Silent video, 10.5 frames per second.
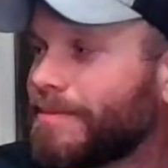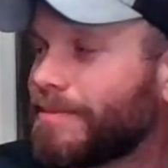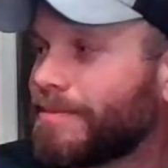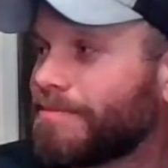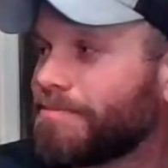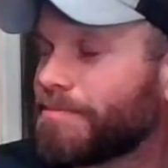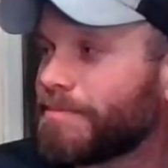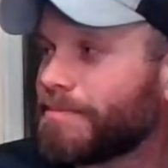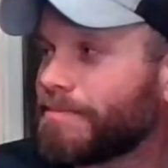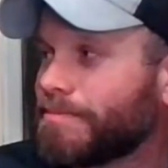
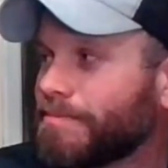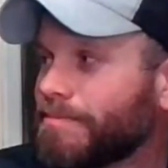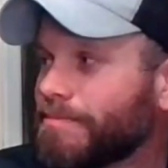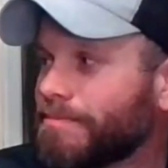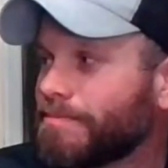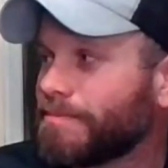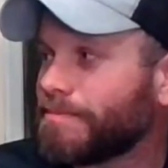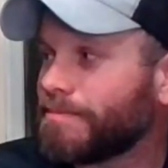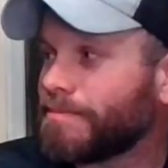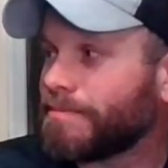
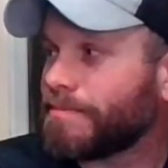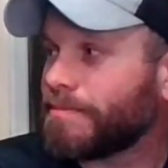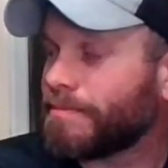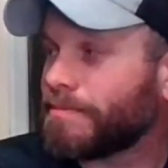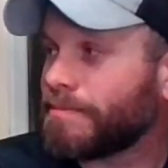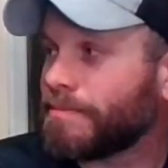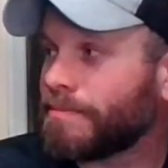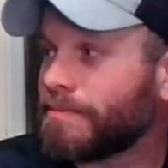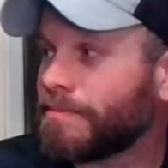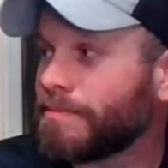
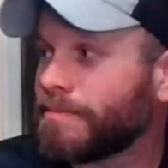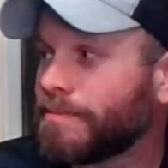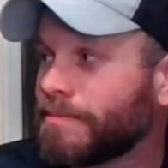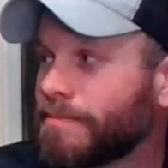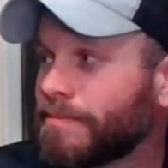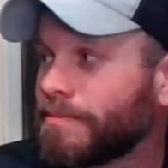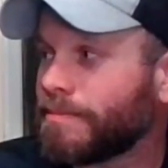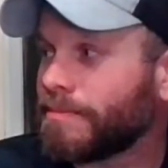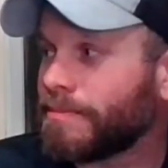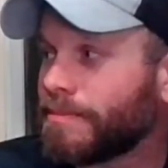
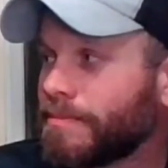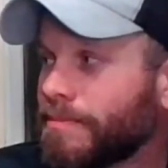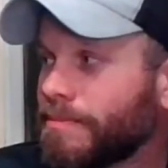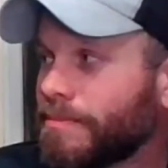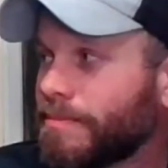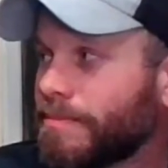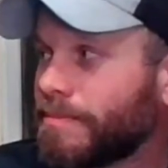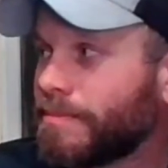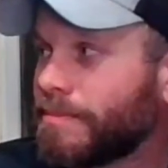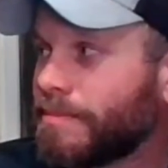
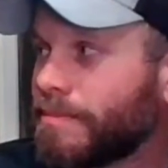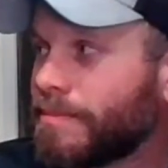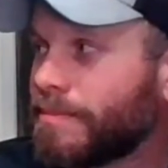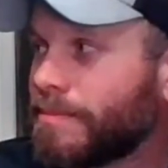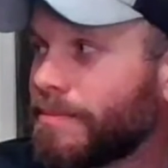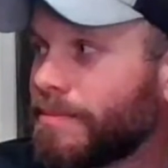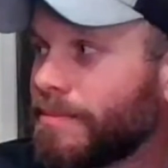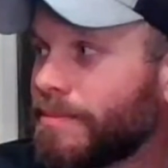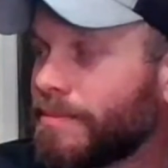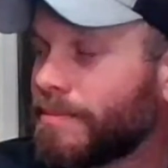
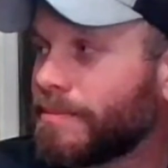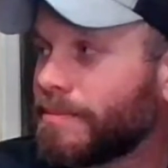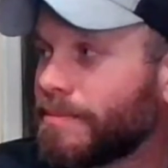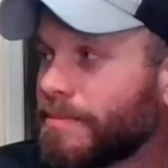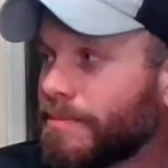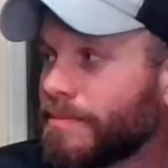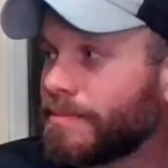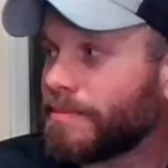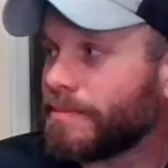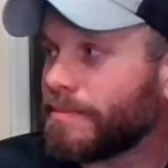
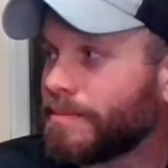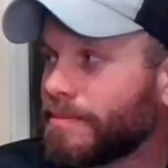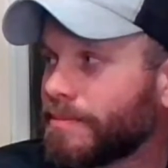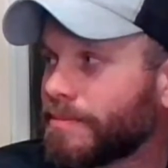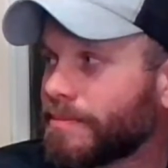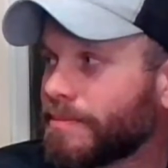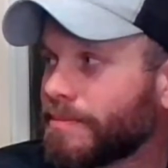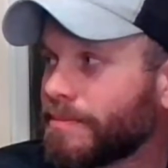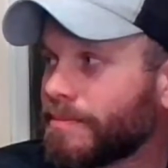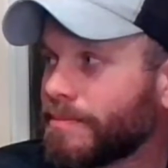
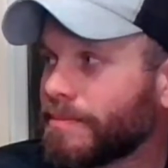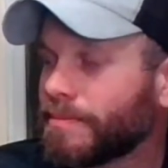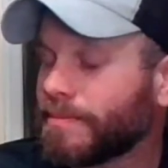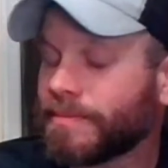(not speaking)